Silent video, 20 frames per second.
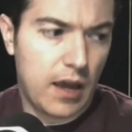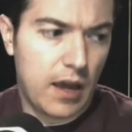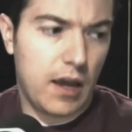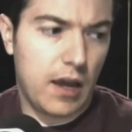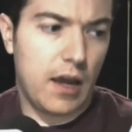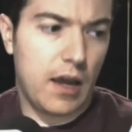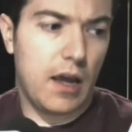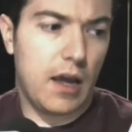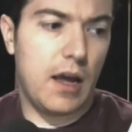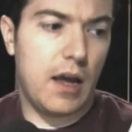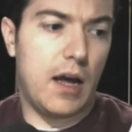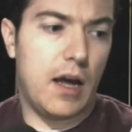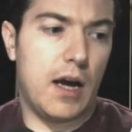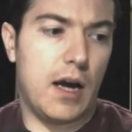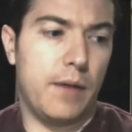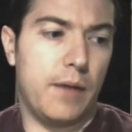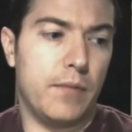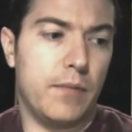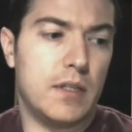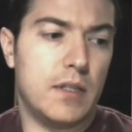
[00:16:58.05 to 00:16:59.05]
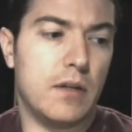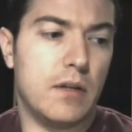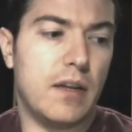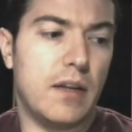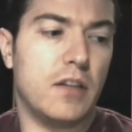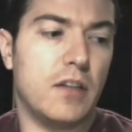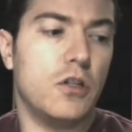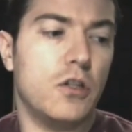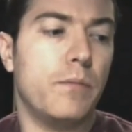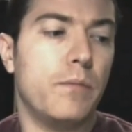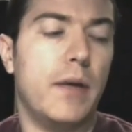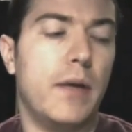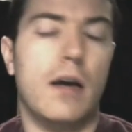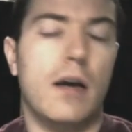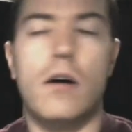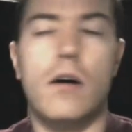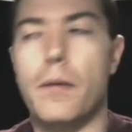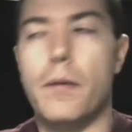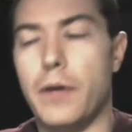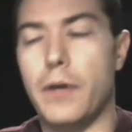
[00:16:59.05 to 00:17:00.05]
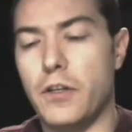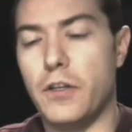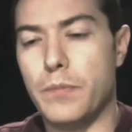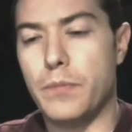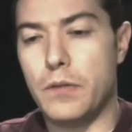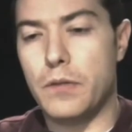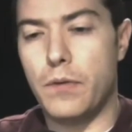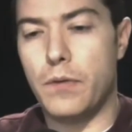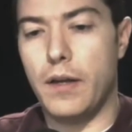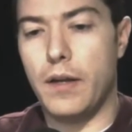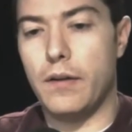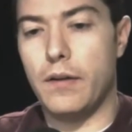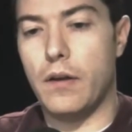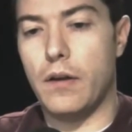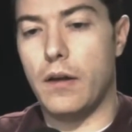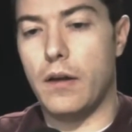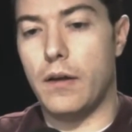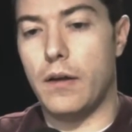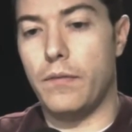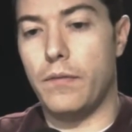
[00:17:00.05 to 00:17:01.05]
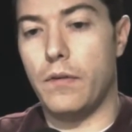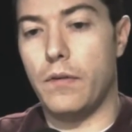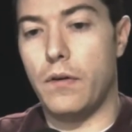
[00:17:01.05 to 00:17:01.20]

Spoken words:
So there should be a cooperation between the